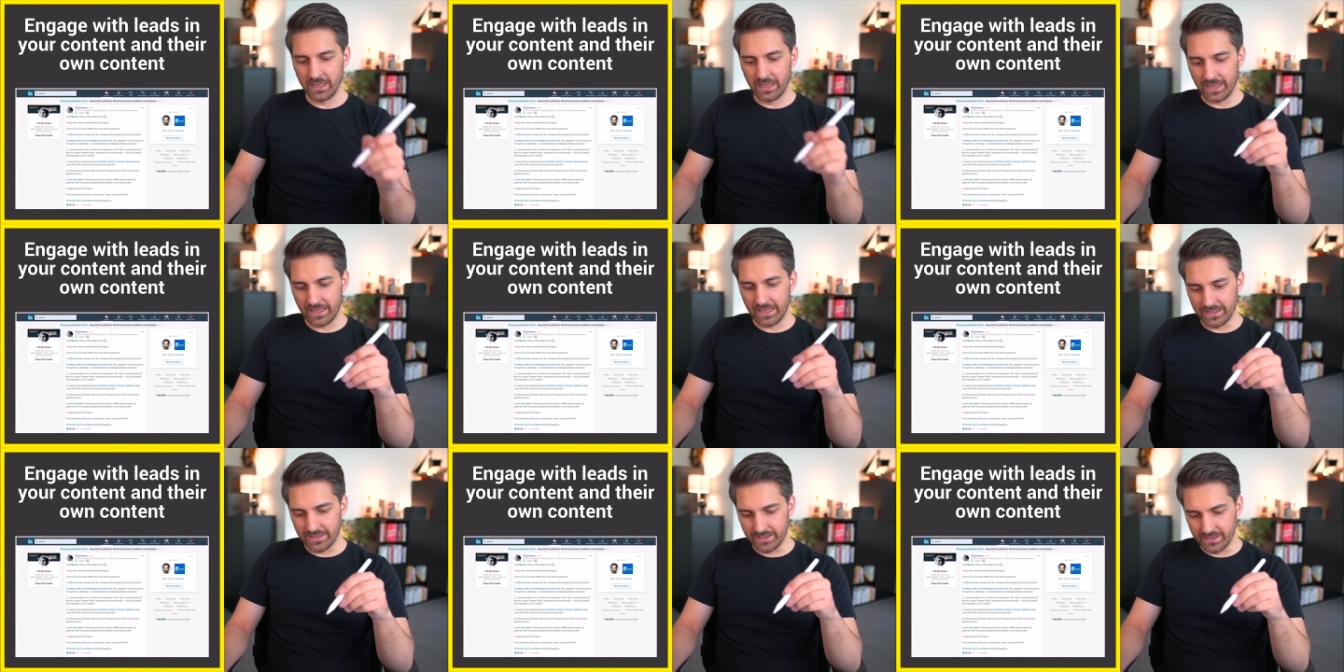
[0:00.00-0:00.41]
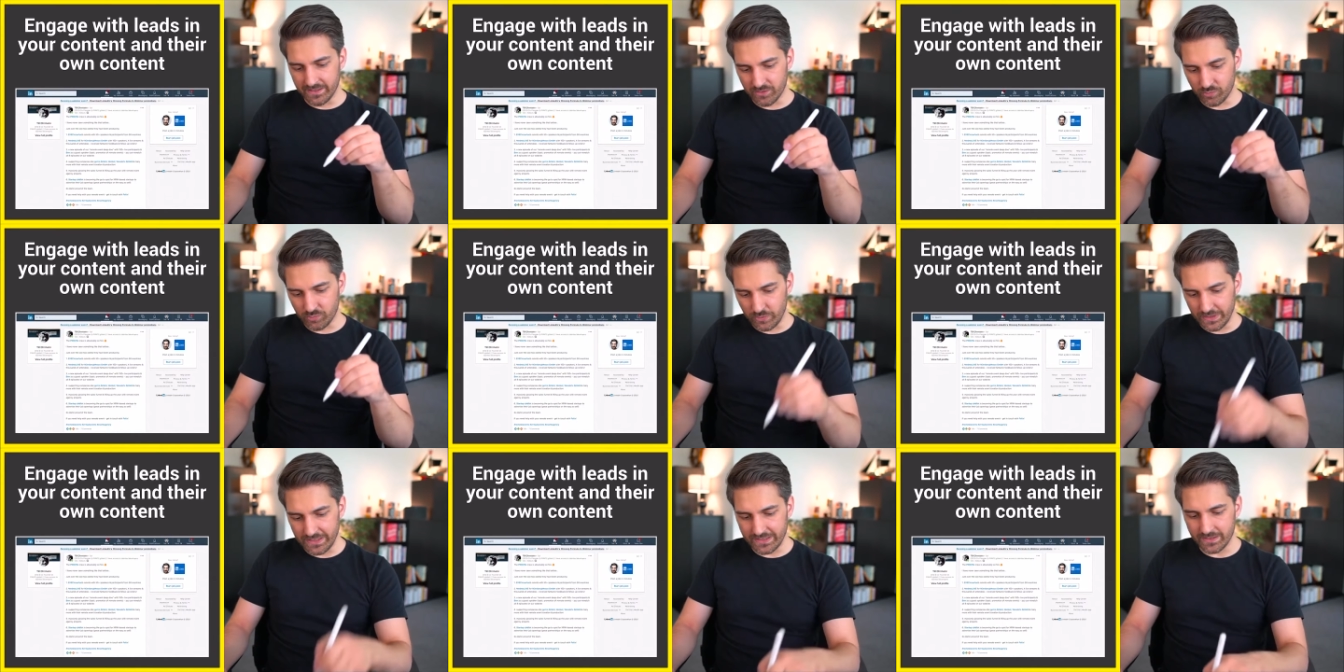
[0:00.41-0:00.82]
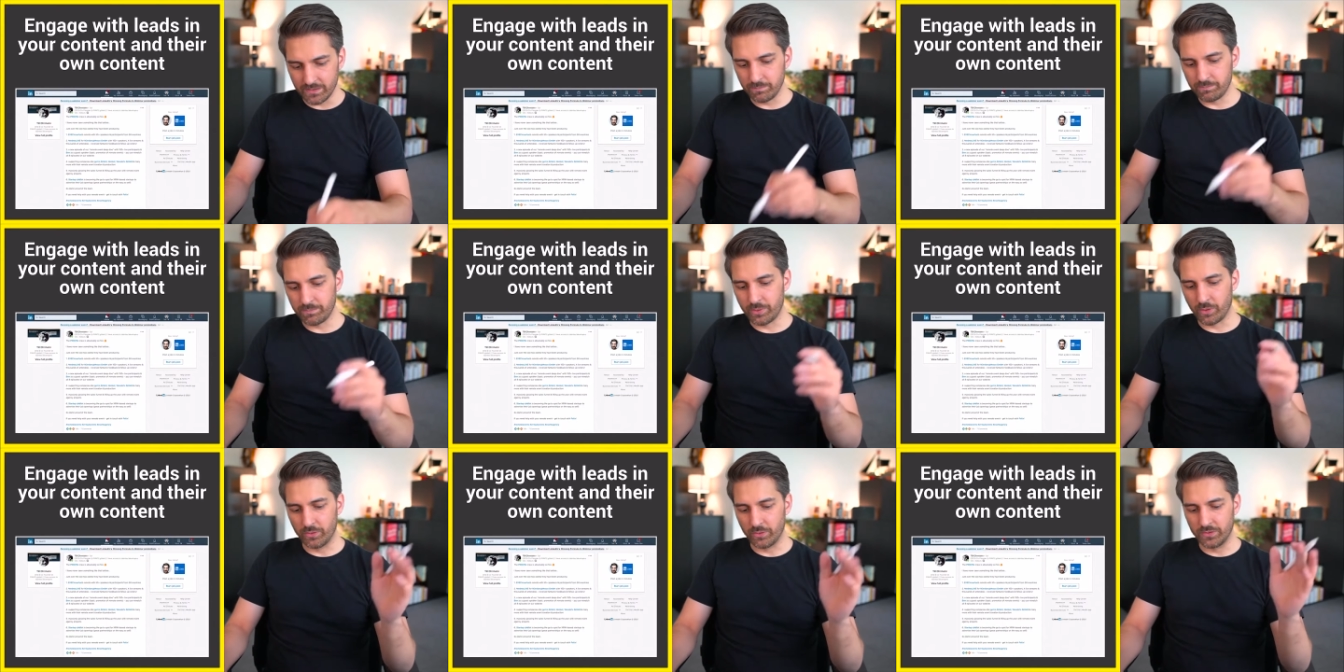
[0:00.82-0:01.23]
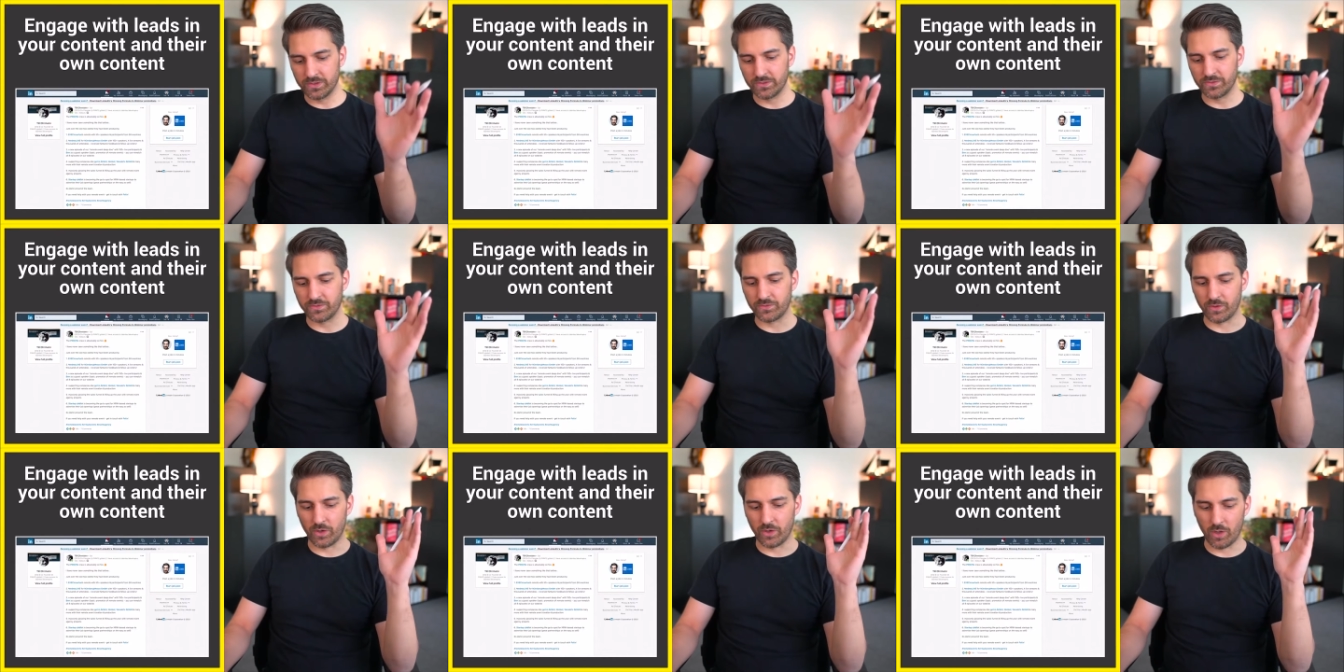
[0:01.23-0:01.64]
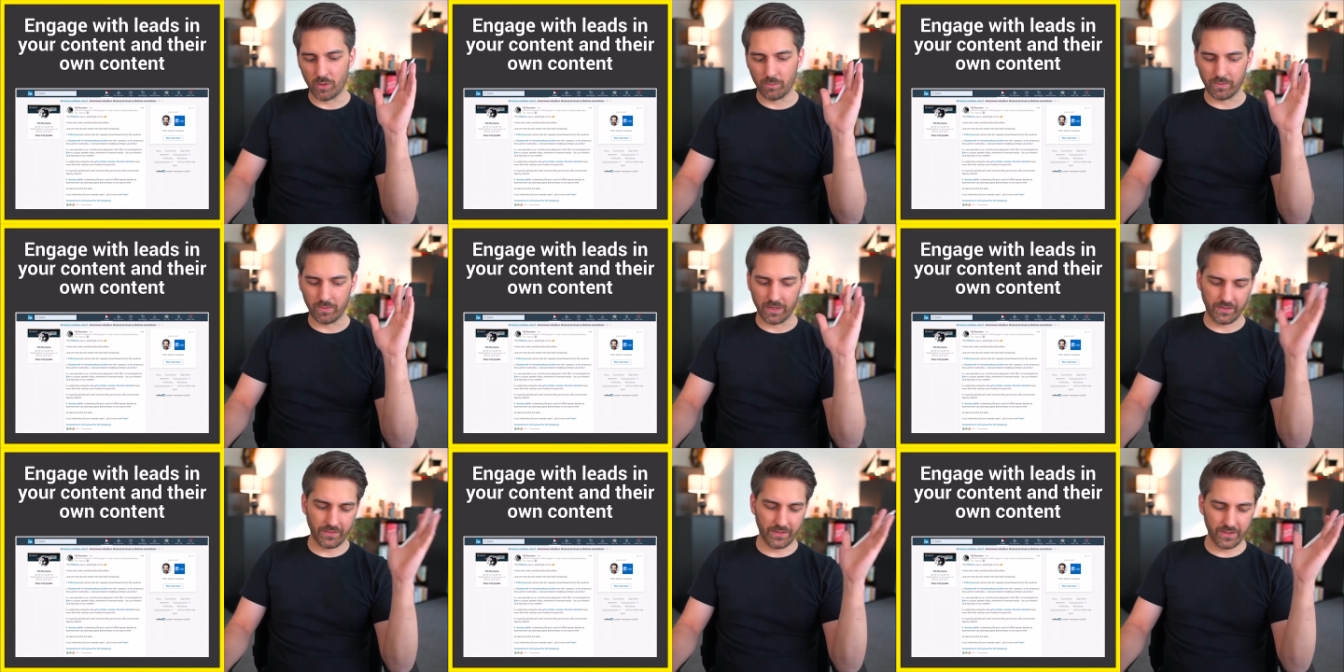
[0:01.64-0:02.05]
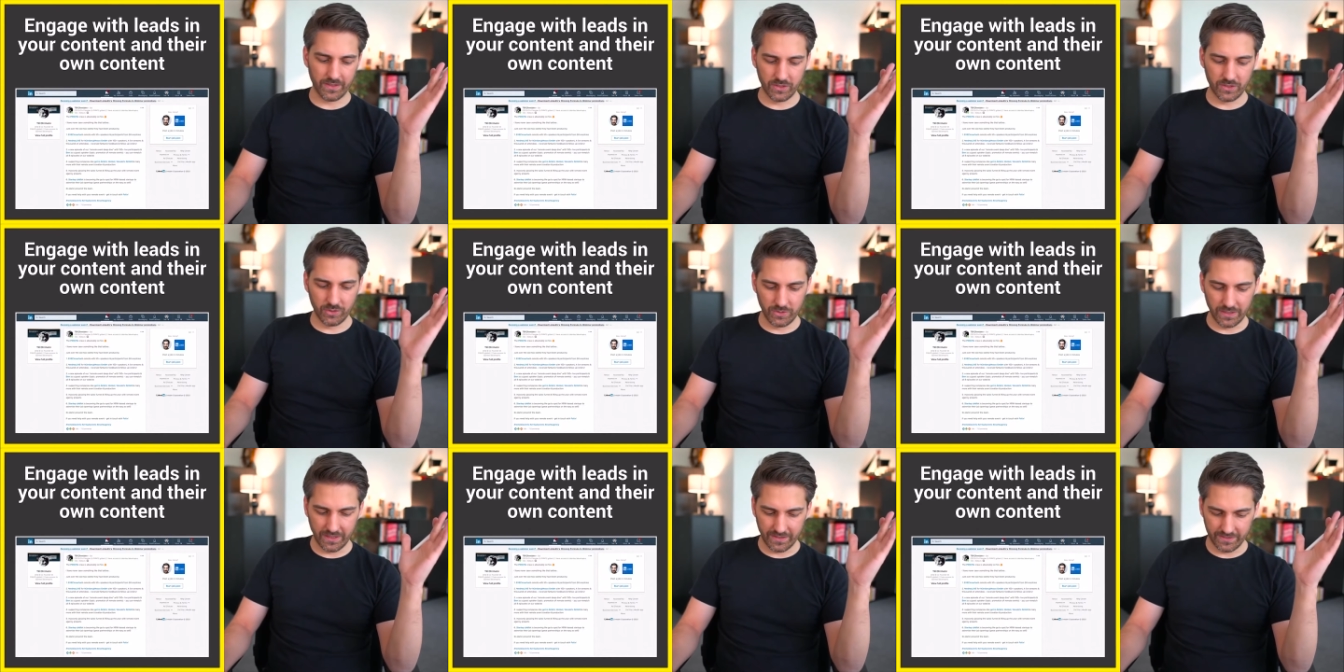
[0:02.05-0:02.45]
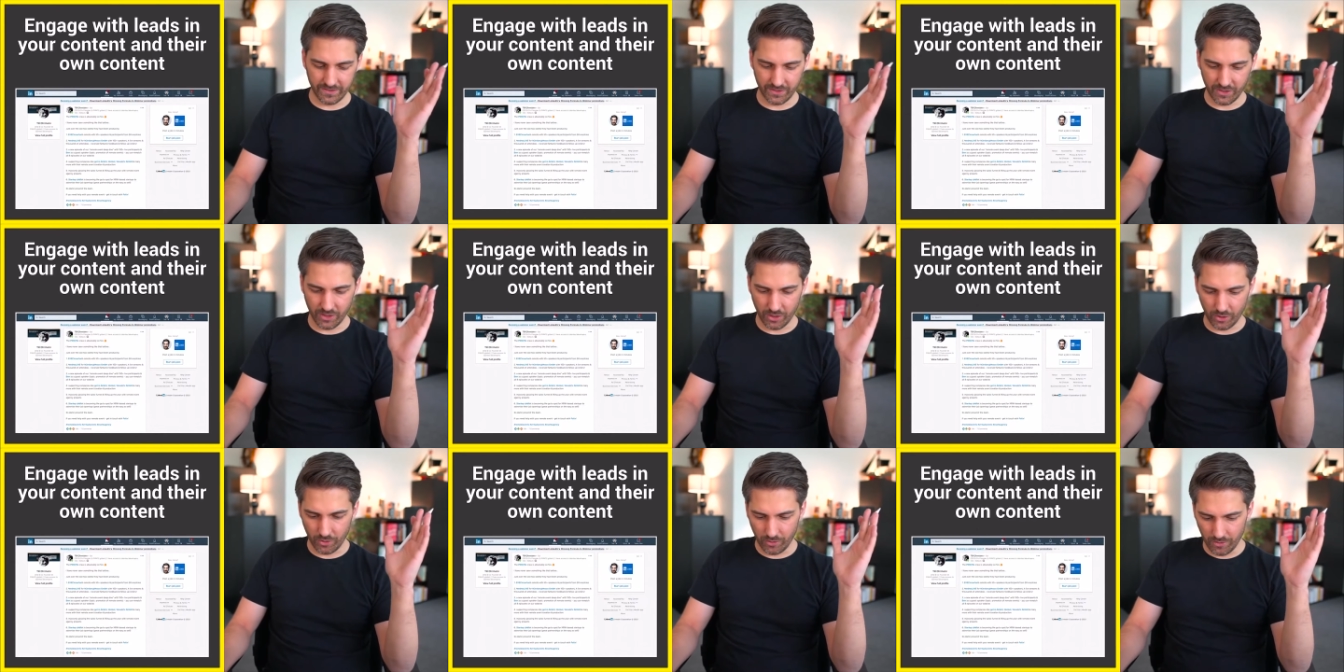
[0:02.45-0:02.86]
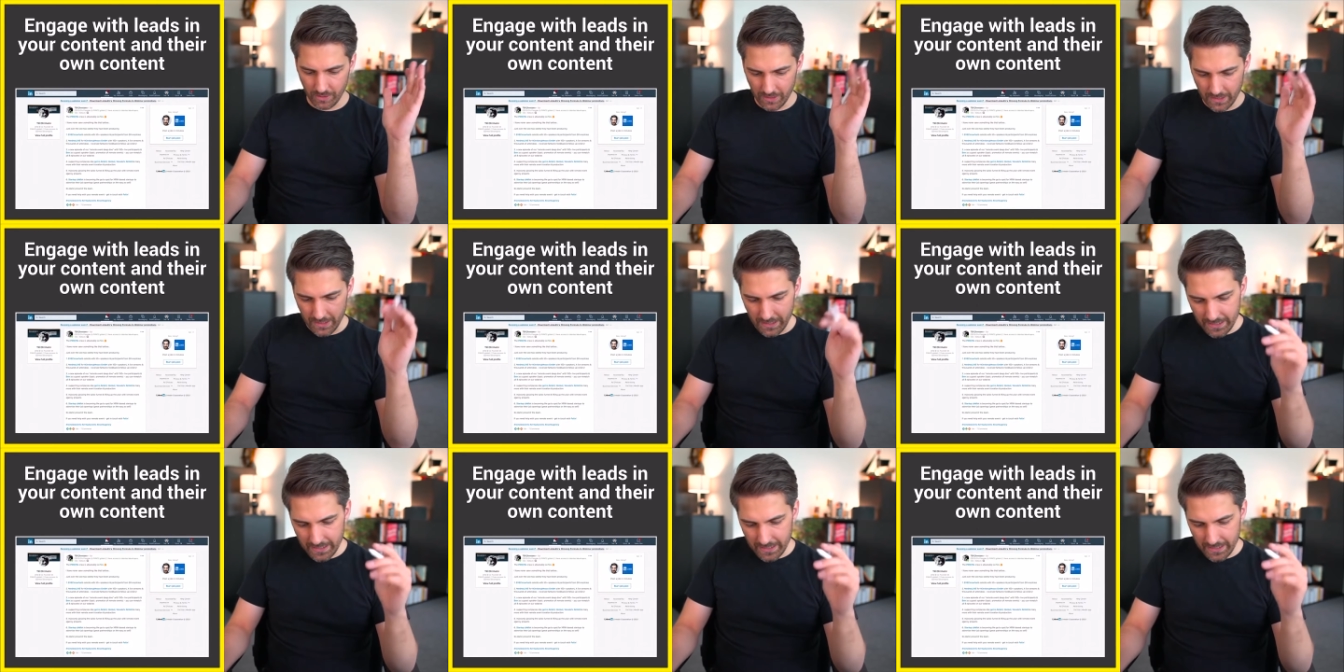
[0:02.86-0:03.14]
And in his recent post from, I think, two days ago,